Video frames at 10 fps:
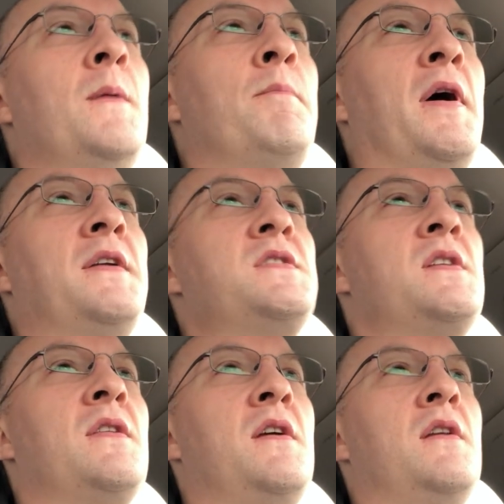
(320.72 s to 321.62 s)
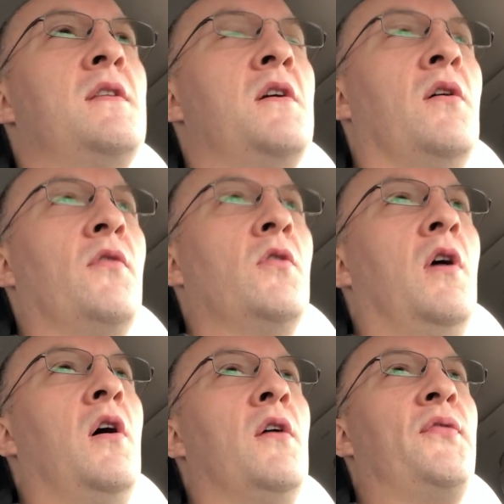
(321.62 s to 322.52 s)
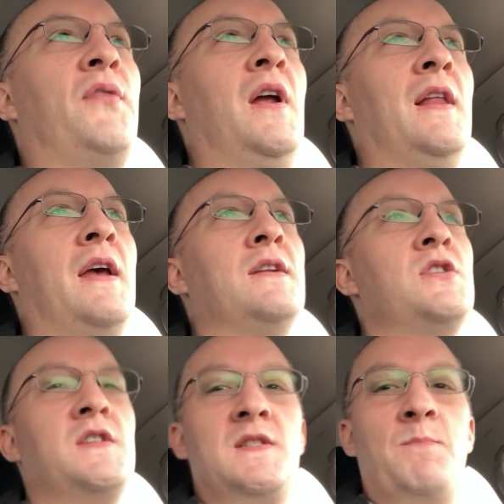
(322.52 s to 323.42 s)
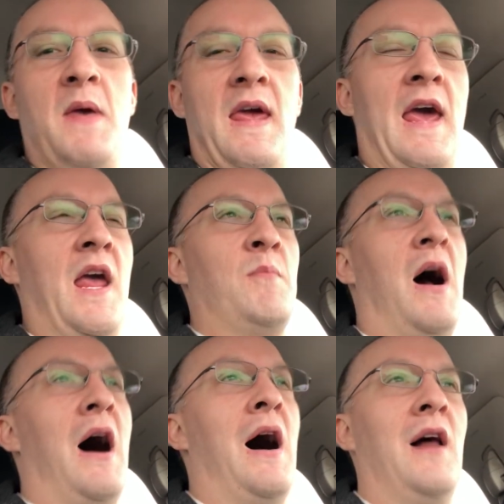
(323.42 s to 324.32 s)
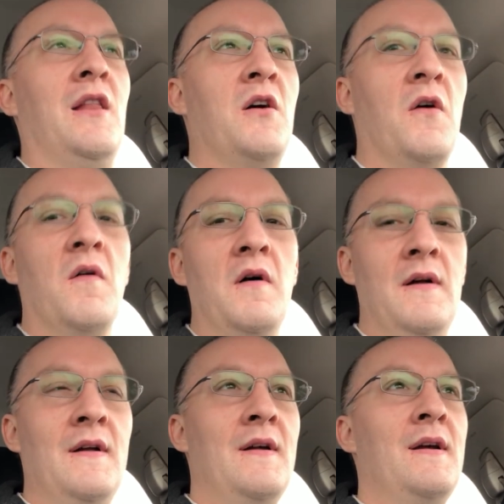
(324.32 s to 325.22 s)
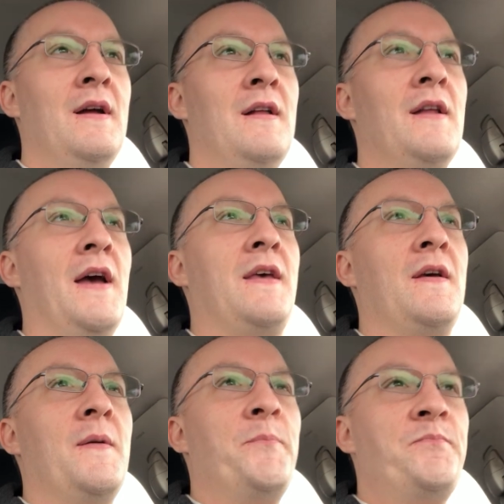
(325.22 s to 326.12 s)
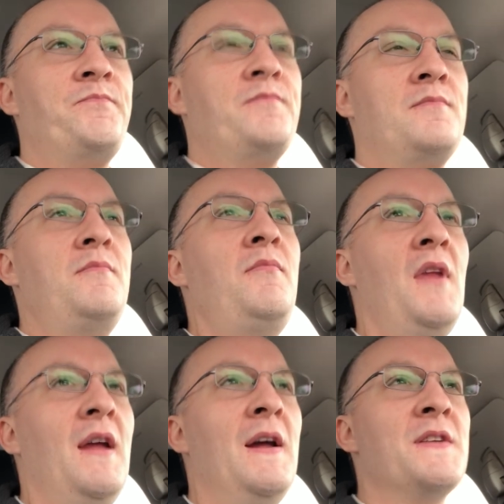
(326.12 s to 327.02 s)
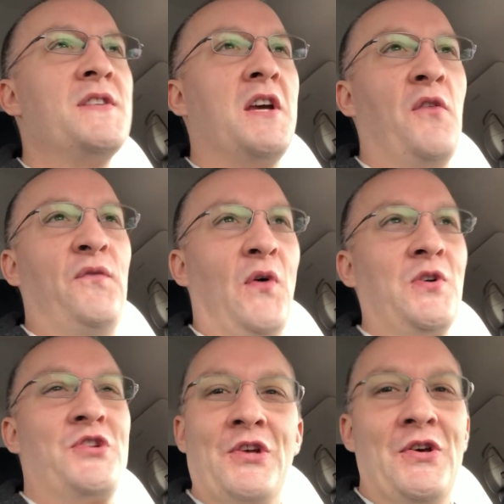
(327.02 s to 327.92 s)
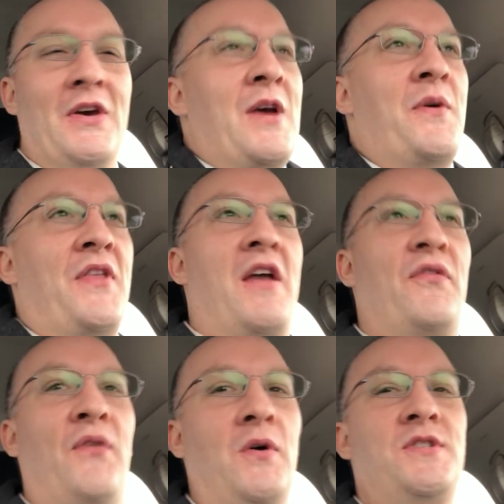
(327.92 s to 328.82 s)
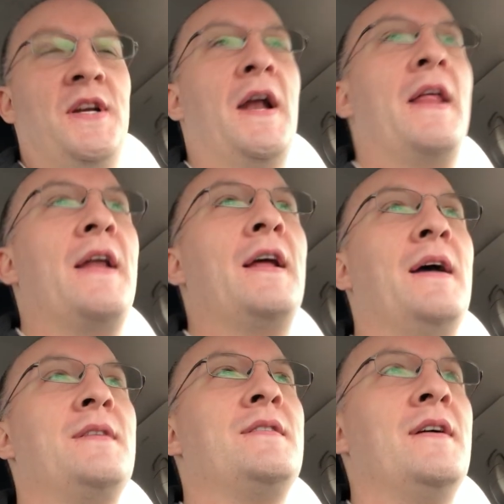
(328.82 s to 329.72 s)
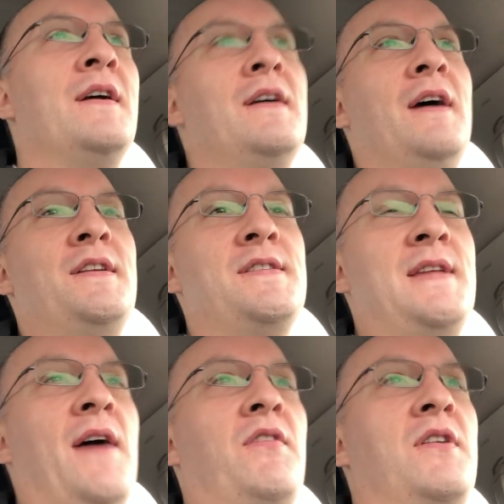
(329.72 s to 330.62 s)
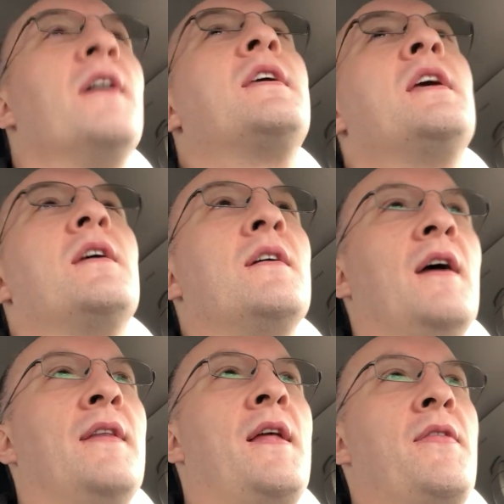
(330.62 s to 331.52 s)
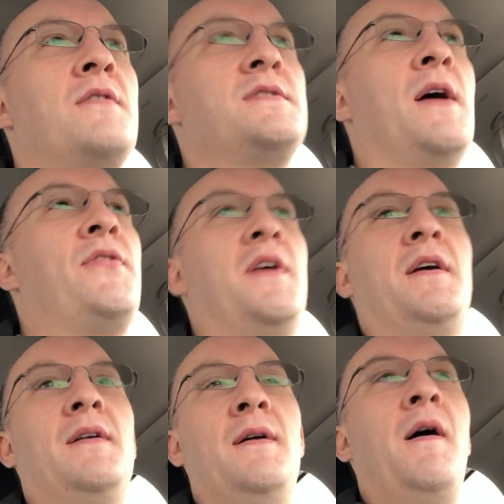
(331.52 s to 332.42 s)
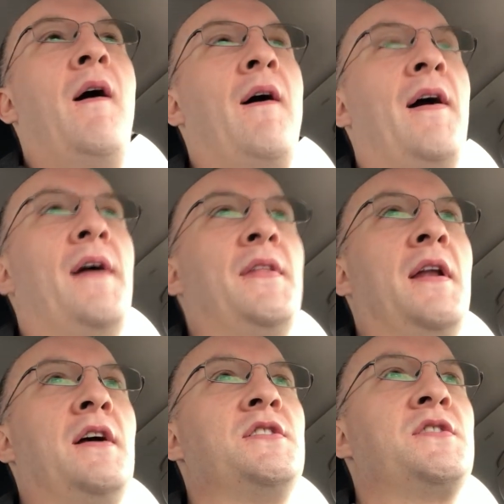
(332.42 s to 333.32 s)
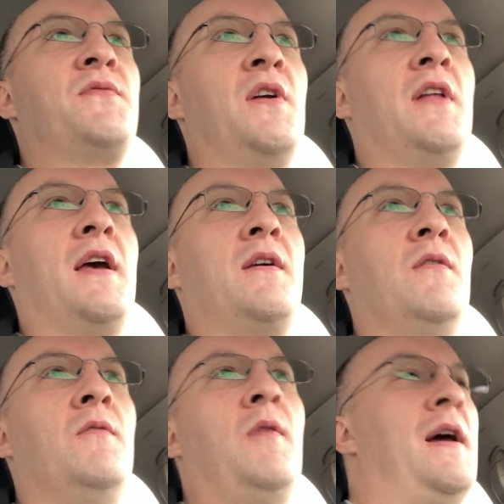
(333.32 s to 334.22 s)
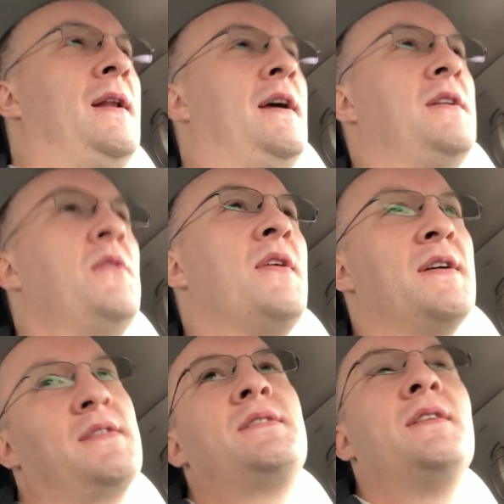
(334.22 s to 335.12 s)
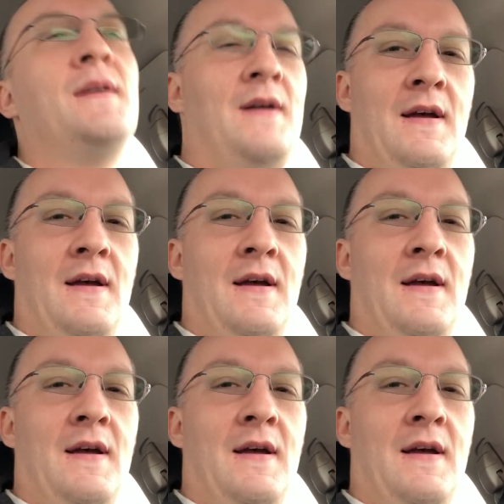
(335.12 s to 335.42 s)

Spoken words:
But the overall feeling just became hollow. Like, it's like a fortune cookie without a fortune in it. I just have a cookie, and then there's nothing. And then I just feel like, why did I do this?